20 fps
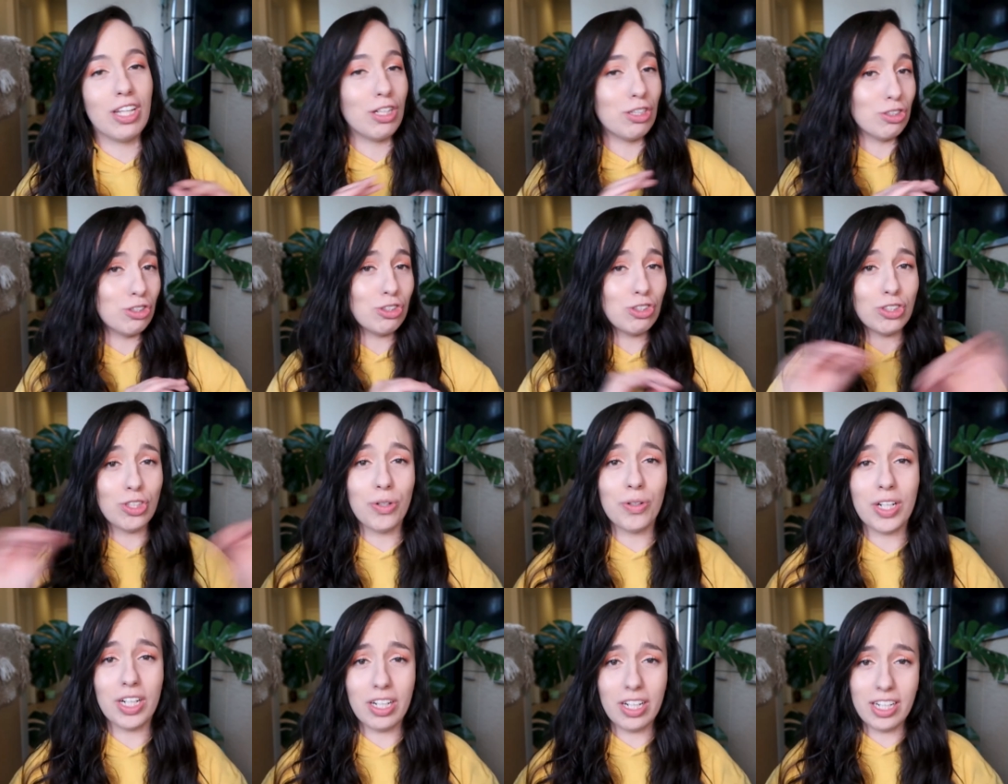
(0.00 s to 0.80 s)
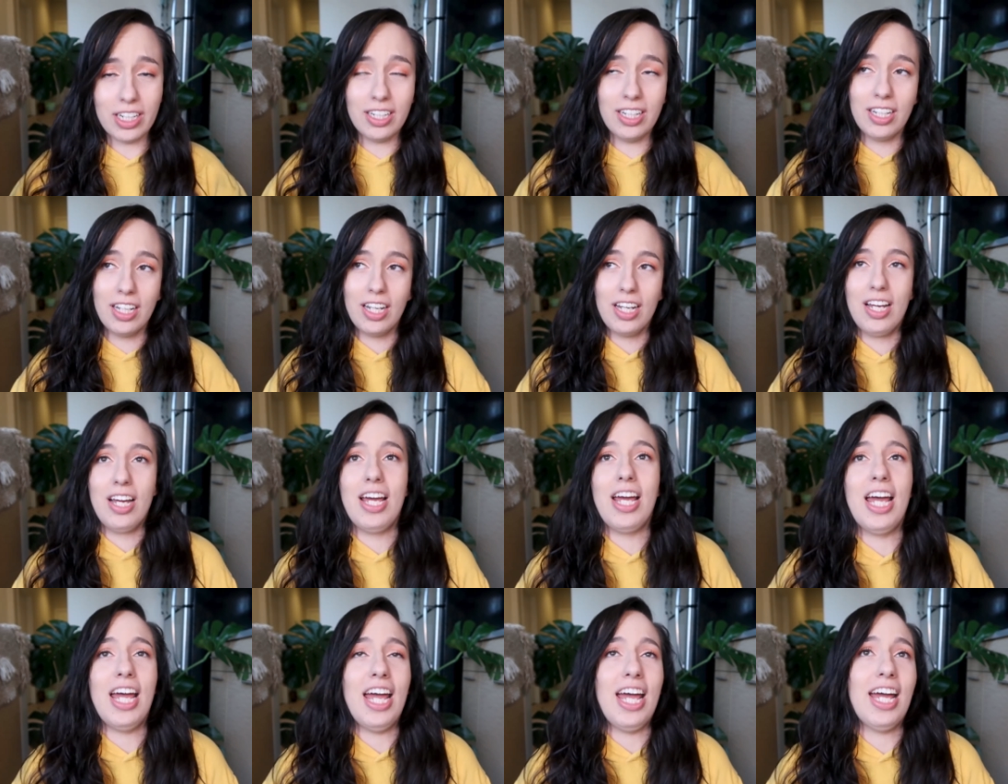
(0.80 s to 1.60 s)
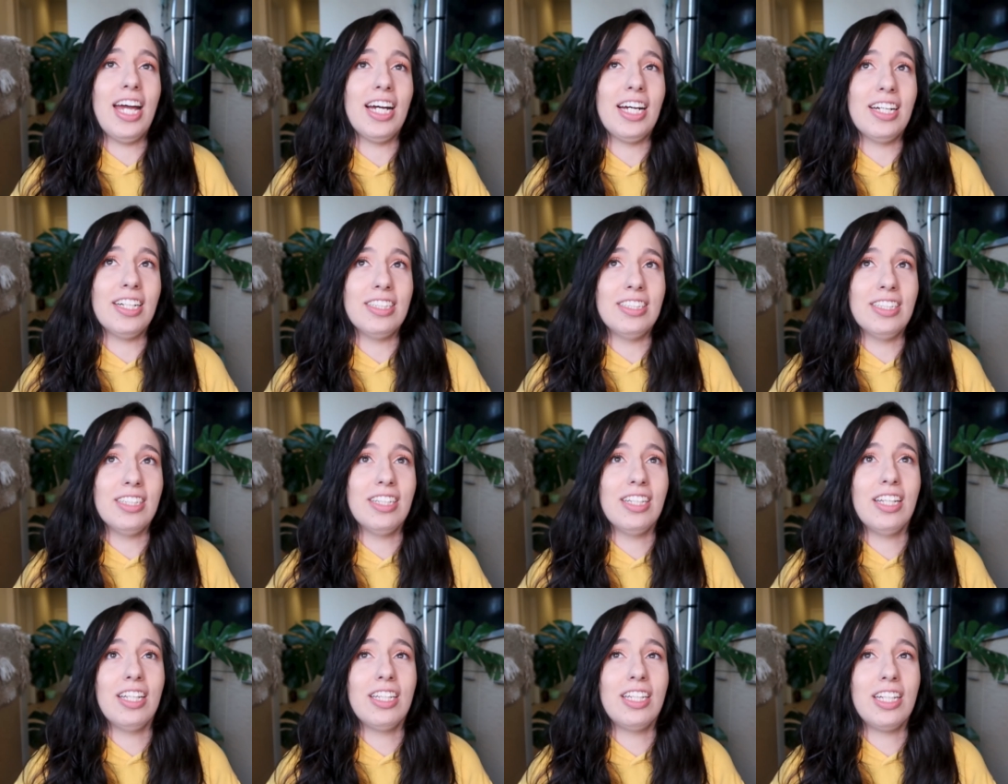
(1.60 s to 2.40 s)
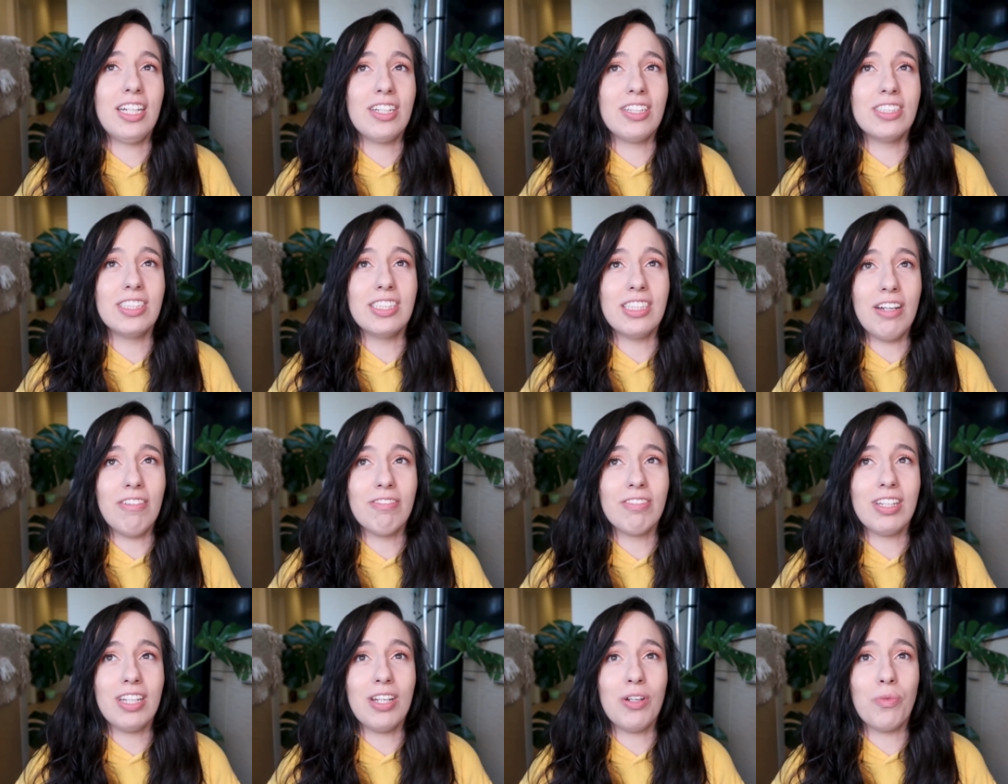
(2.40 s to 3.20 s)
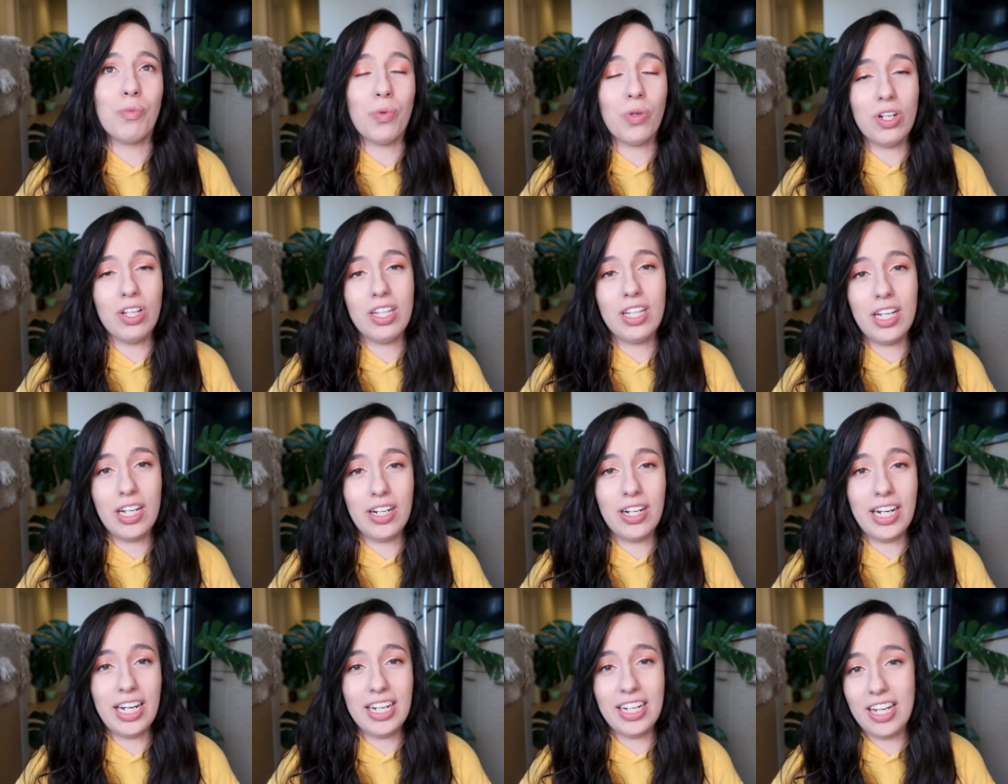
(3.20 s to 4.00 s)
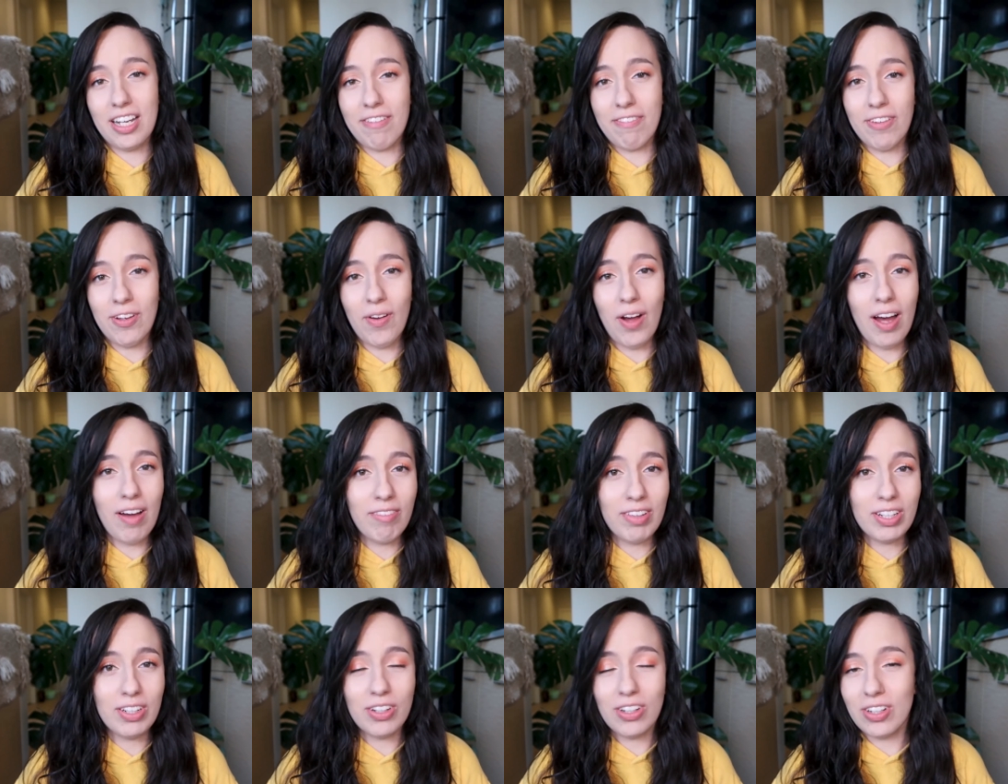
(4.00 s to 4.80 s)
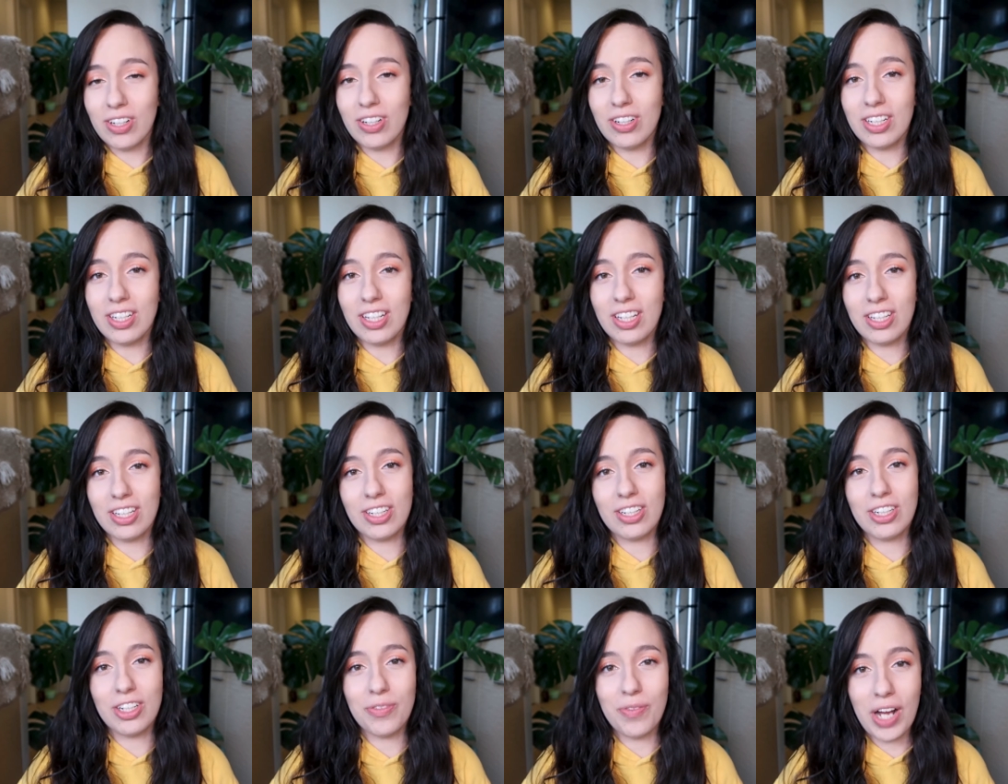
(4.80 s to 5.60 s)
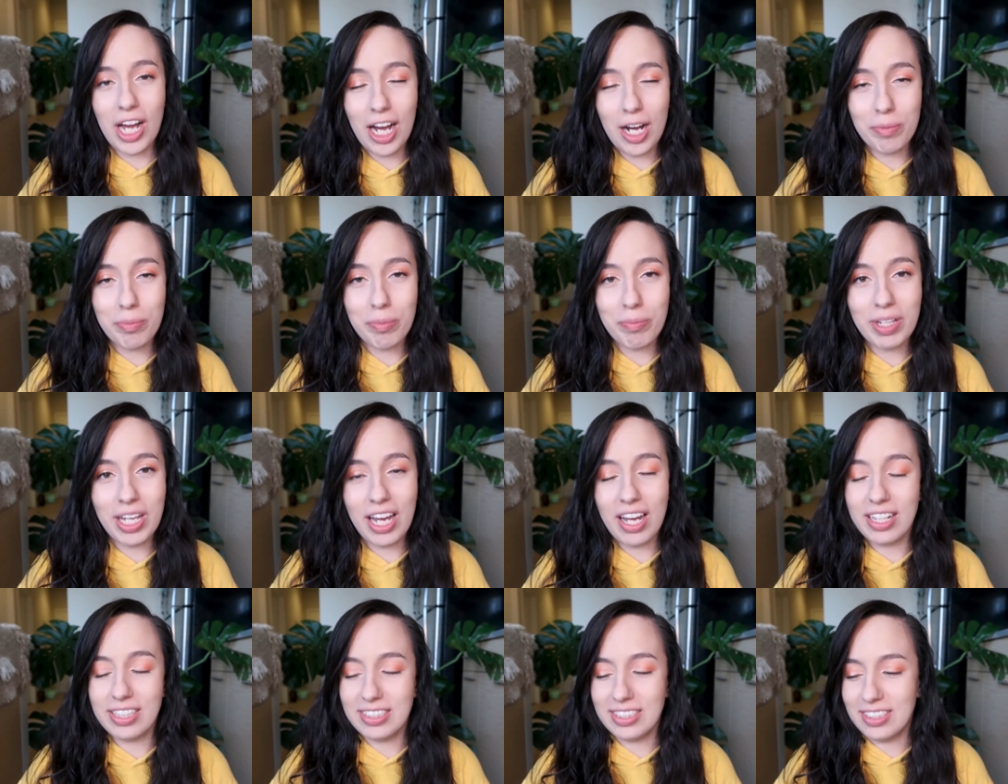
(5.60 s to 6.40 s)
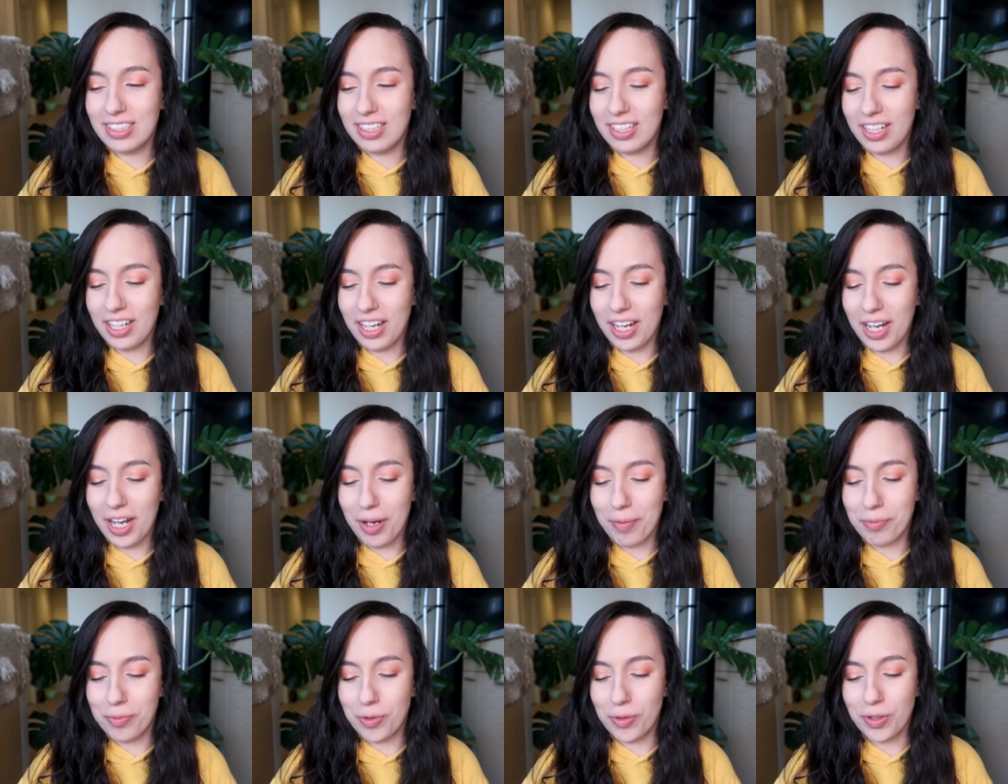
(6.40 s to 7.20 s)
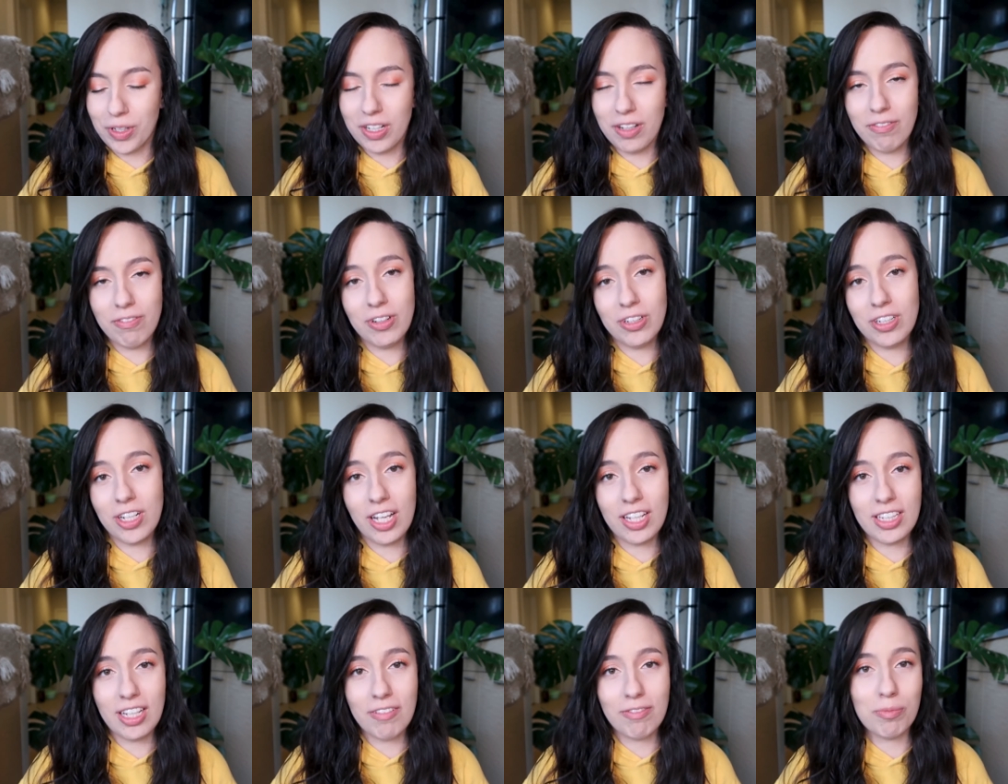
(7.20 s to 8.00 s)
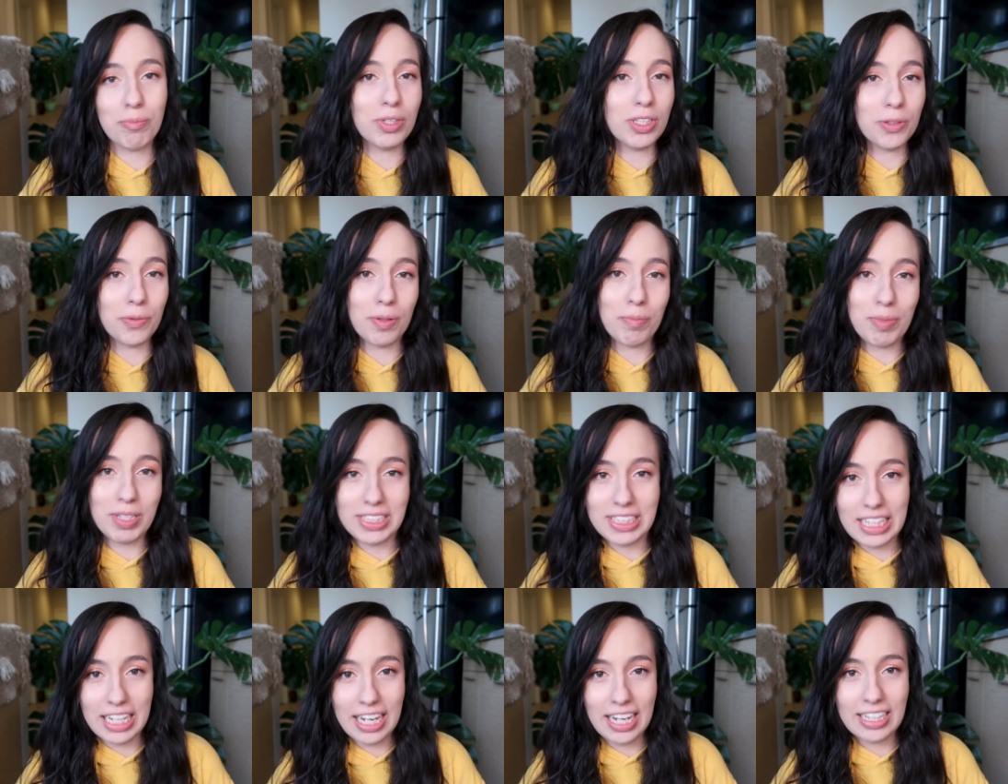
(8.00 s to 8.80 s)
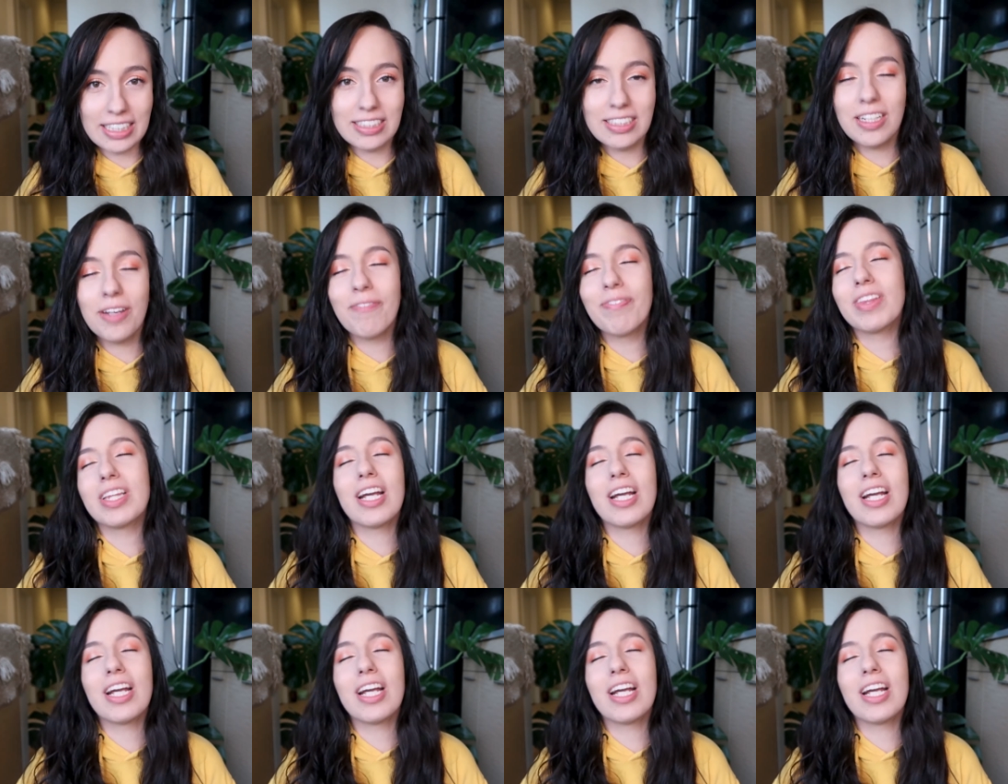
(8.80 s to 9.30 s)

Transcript: They're so good, and they are definitely worth hearing if you haven't heard their new album yet, or if you're not that familiar with BTS.